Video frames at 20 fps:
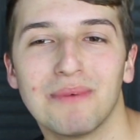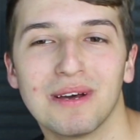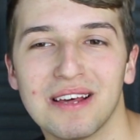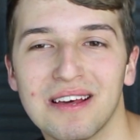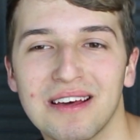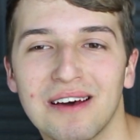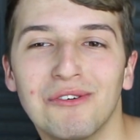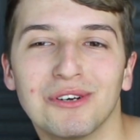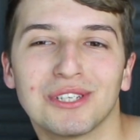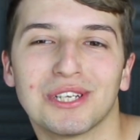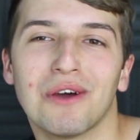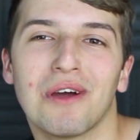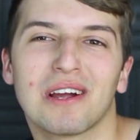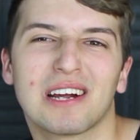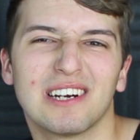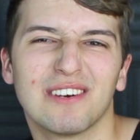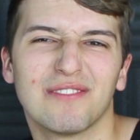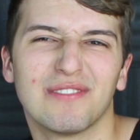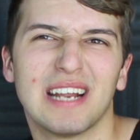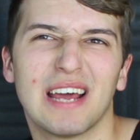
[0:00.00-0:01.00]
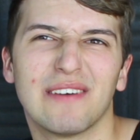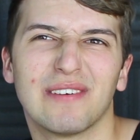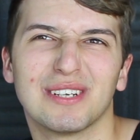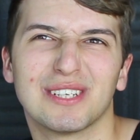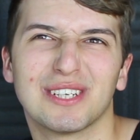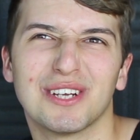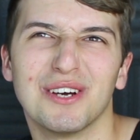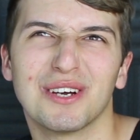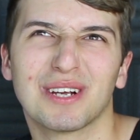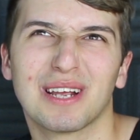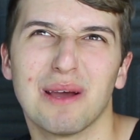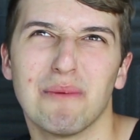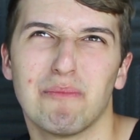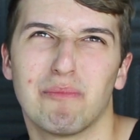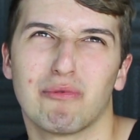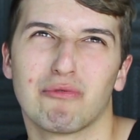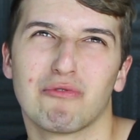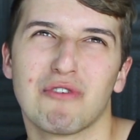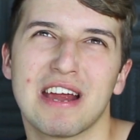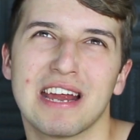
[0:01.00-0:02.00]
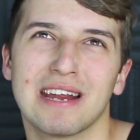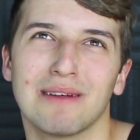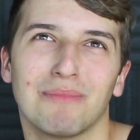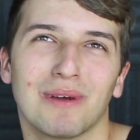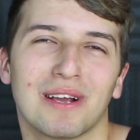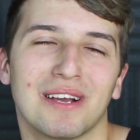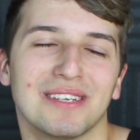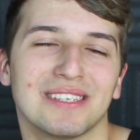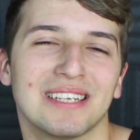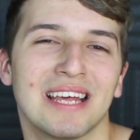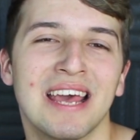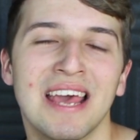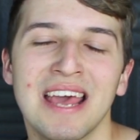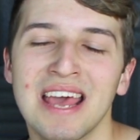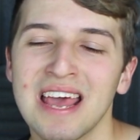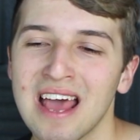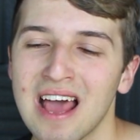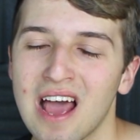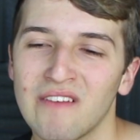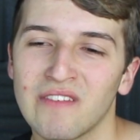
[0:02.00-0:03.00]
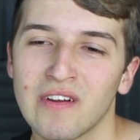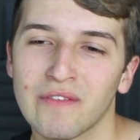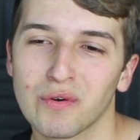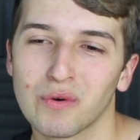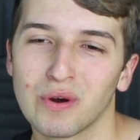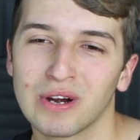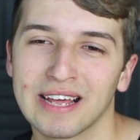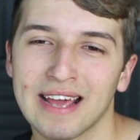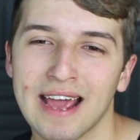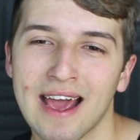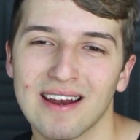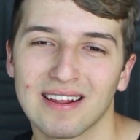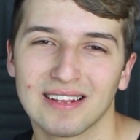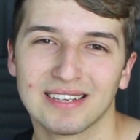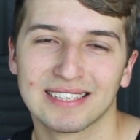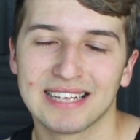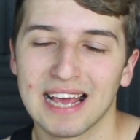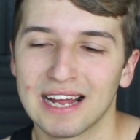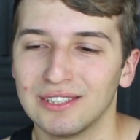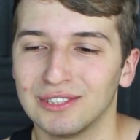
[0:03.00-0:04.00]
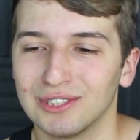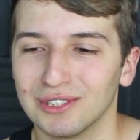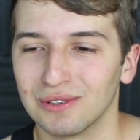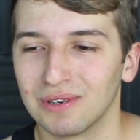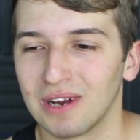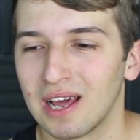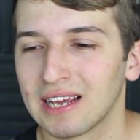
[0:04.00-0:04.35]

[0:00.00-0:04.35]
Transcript: But also, I kind of never took a break because I've never really had a schedule.